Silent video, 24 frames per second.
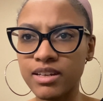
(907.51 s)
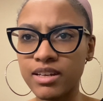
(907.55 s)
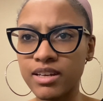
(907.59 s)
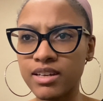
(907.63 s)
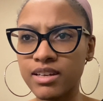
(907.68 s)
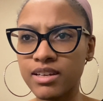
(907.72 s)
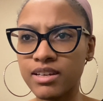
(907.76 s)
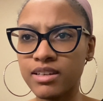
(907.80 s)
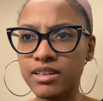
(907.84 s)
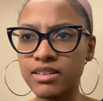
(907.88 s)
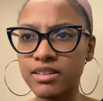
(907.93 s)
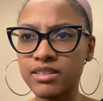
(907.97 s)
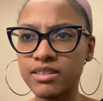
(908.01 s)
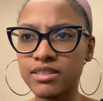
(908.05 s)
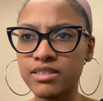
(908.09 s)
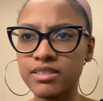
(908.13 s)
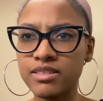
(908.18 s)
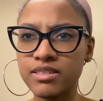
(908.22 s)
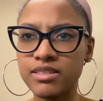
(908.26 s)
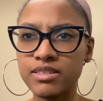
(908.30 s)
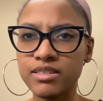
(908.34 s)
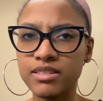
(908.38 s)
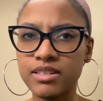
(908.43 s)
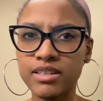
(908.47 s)

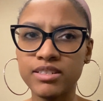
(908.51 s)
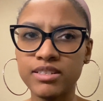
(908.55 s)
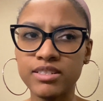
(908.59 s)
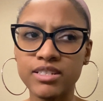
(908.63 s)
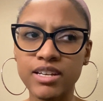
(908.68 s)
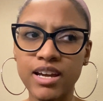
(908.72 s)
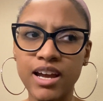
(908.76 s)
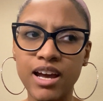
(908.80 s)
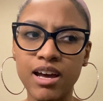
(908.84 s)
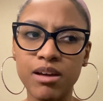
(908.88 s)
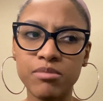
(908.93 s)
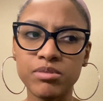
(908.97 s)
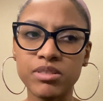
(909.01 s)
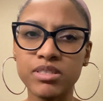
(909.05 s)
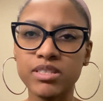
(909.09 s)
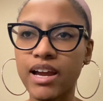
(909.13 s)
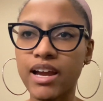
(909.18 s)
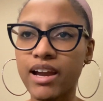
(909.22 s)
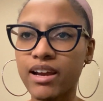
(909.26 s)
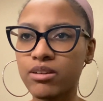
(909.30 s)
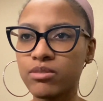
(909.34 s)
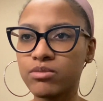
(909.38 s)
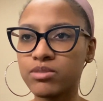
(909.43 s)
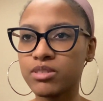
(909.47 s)
and jobs and
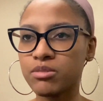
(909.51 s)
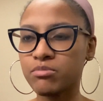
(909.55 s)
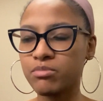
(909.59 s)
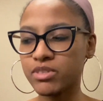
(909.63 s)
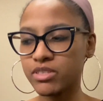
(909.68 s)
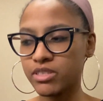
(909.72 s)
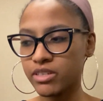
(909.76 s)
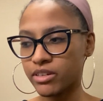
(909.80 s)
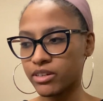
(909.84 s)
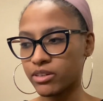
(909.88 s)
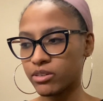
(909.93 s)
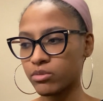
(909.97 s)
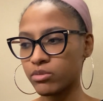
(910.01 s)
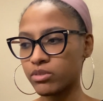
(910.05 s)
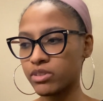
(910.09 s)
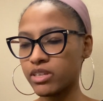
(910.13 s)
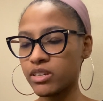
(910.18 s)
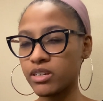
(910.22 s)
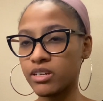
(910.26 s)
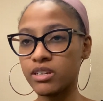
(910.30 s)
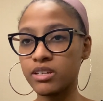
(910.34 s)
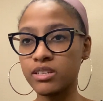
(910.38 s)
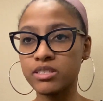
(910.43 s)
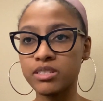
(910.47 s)
titles and material
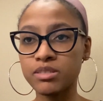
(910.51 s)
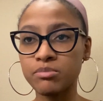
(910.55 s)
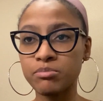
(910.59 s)
things,